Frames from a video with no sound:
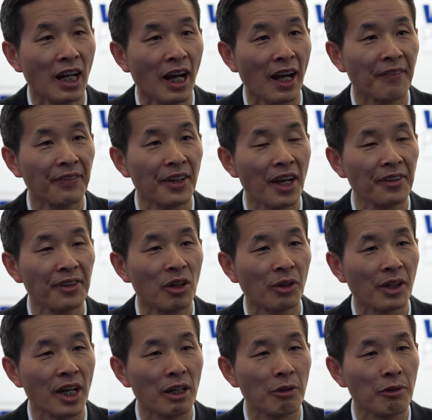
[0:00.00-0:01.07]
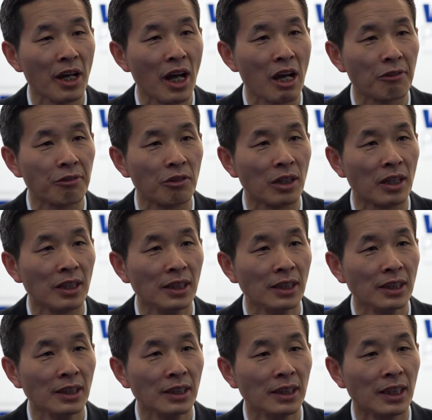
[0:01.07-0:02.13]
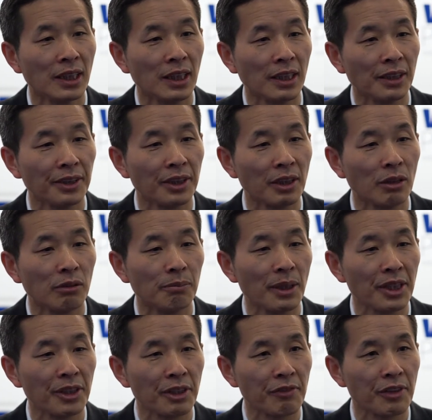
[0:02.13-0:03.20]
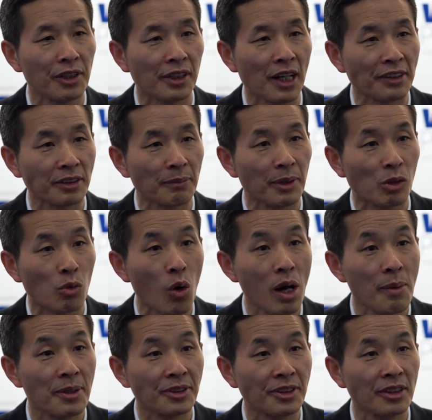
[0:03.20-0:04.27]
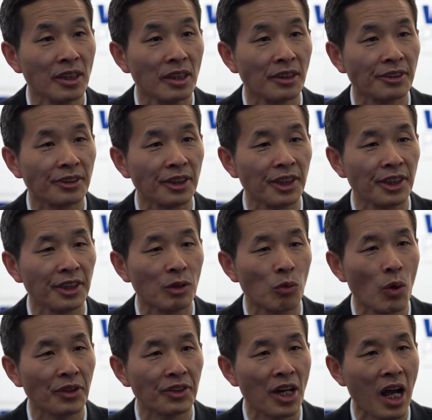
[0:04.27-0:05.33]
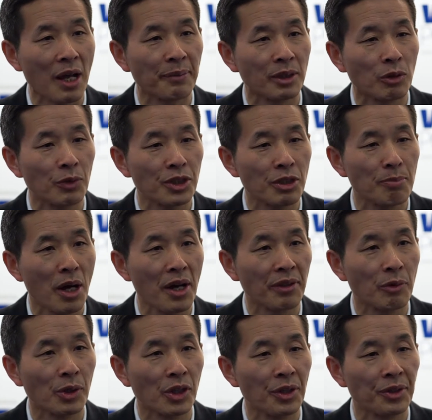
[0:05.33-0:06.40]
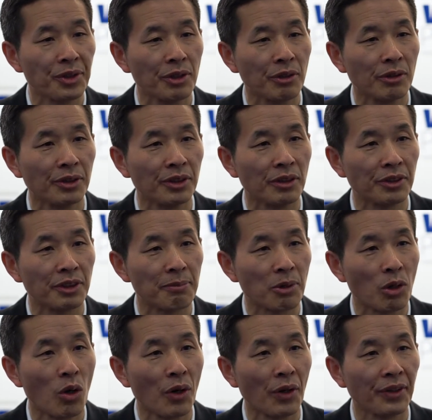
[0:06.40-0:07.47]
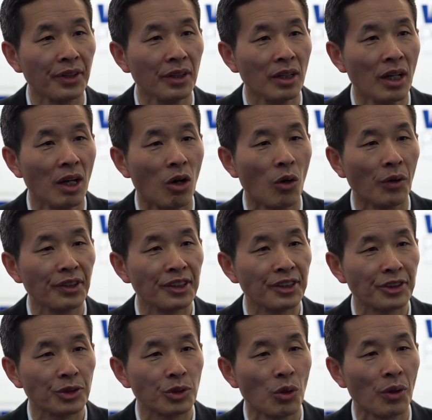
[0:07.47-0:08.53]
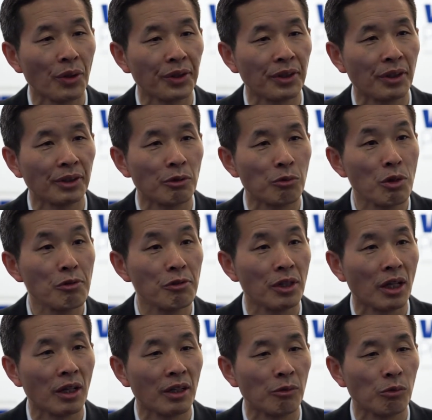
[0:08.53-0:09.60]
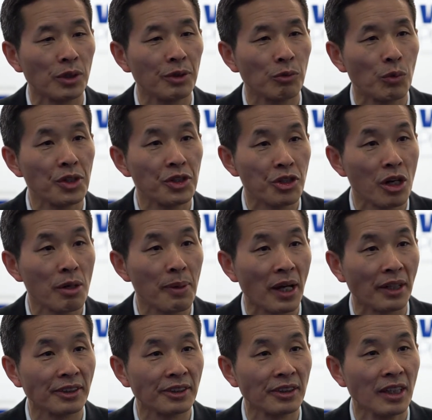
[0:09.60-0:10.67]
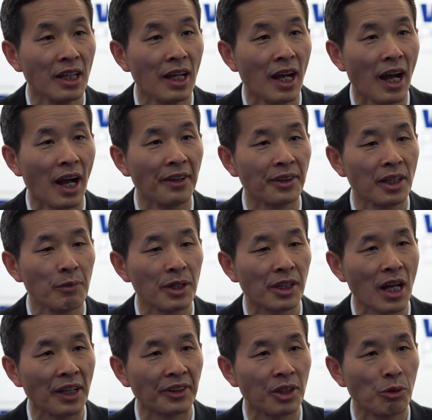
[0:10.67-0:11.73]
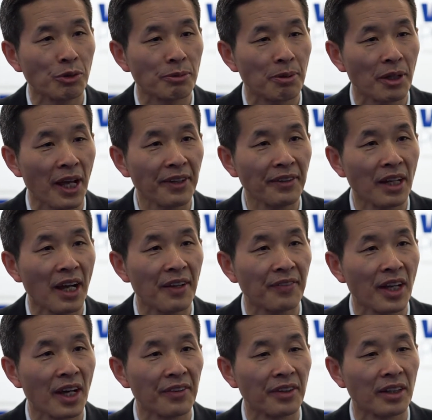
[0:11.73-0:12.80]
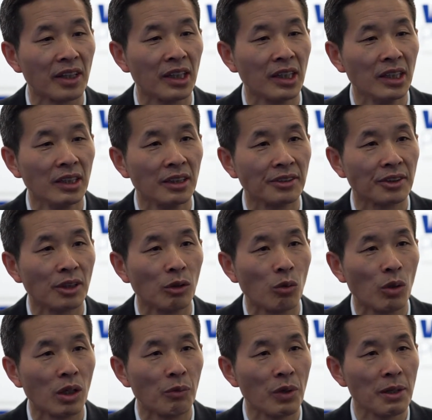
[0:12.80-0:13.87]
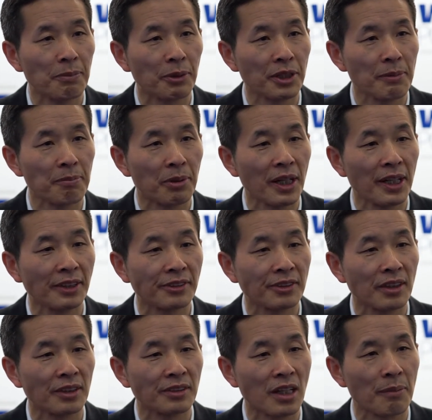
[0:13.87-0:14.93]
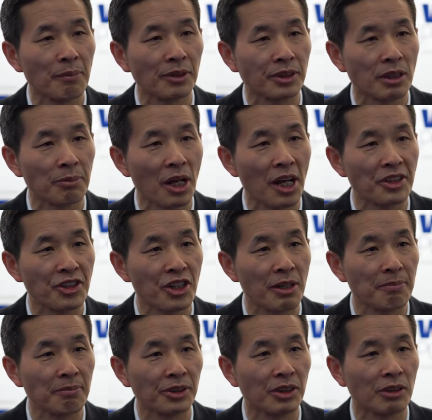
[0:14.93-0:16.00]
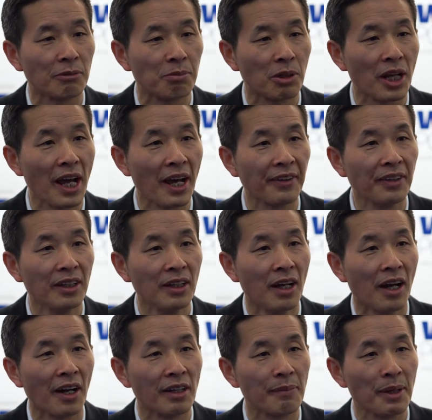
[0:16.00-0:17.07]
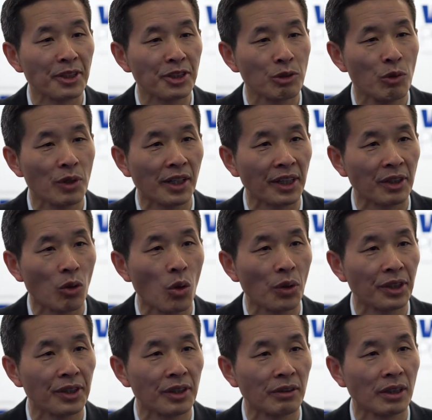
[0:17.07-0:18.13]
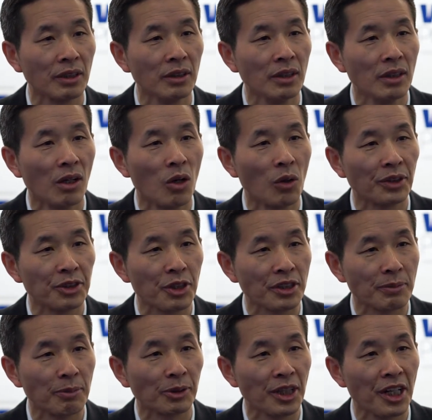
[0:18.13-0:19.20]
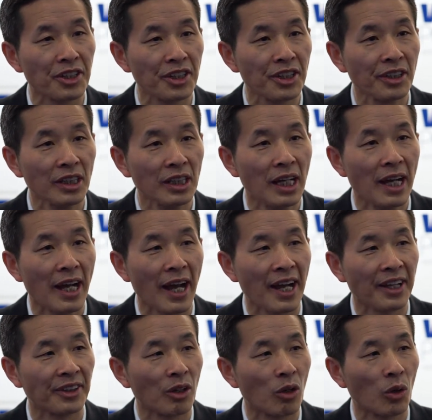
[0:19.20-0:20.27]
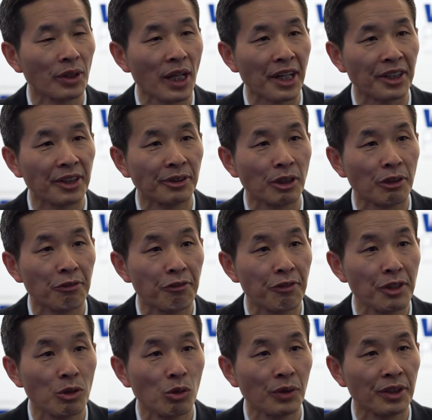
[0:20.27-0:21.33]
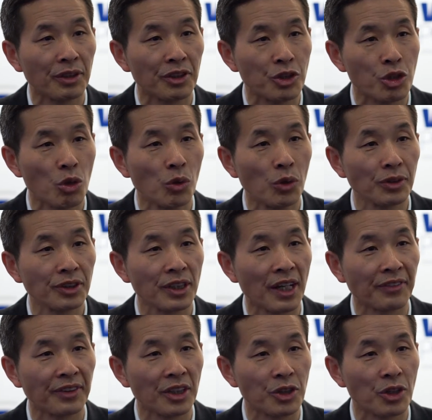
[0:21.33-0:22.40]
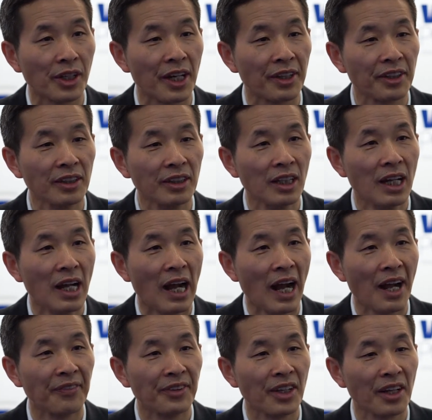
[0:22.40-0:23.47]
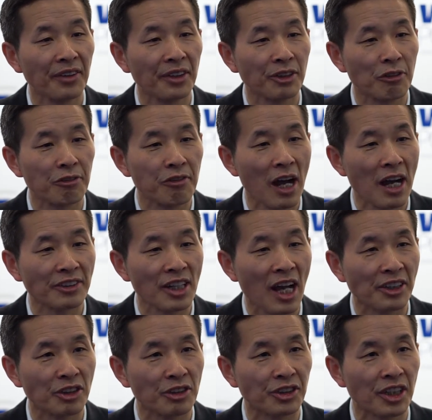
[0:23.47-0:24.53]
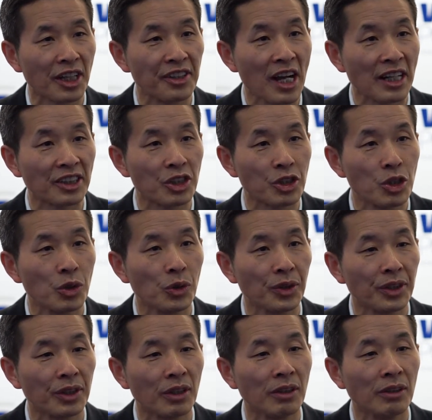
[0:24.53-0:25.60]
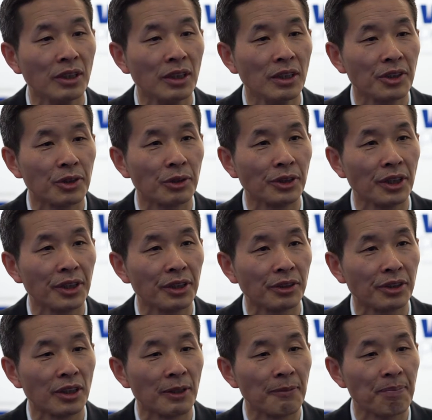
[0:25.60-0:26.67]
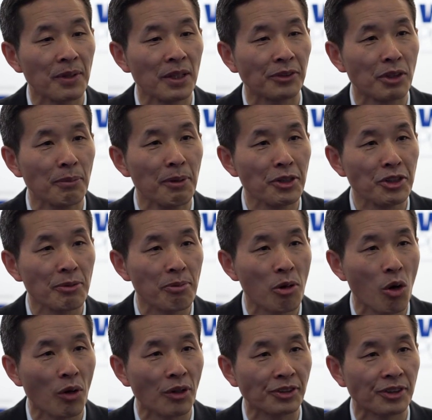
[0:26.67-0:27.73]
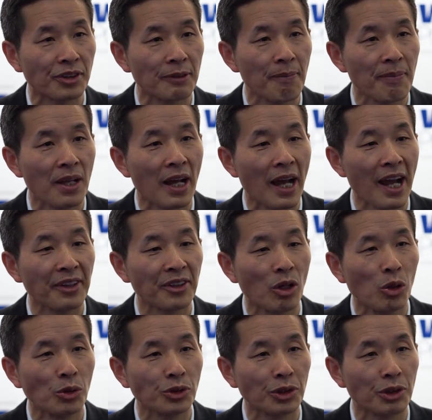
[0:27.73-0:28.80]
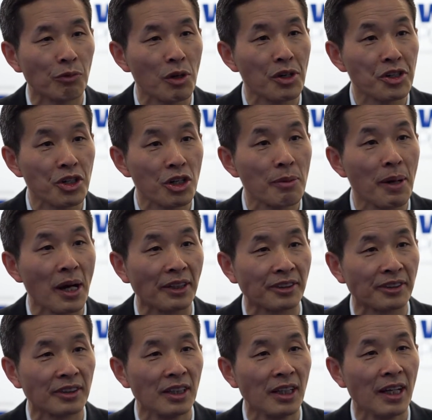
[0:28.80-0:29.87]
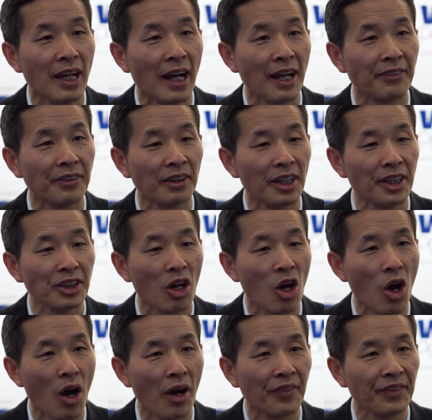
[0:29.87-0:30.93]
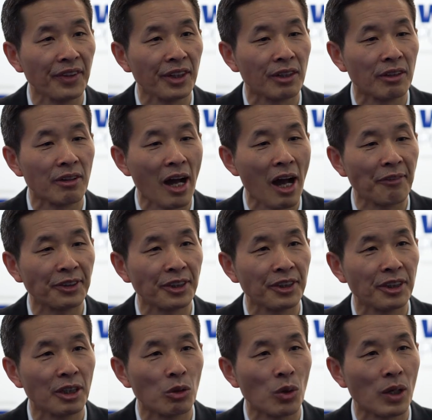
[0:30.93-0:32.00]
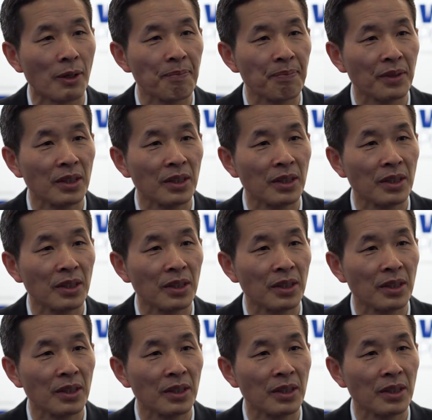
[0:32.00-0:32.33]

and then, okay, we have, uh, uh, you know, many different customer requirements, see, you know, what time and which month we're going to, you know, deploy or install, you know, the wind, uh, wind, wind turbines, and then we got those plans, and then, so we put in place some supply chain, you know, plan, and make sure we got all, you know, all the transportation, and all like you know the few you know tools and they're together, and then the fast actually is connected to you know to the you know the, the major parts and also the wind turbines, and the later on you know after you know uh,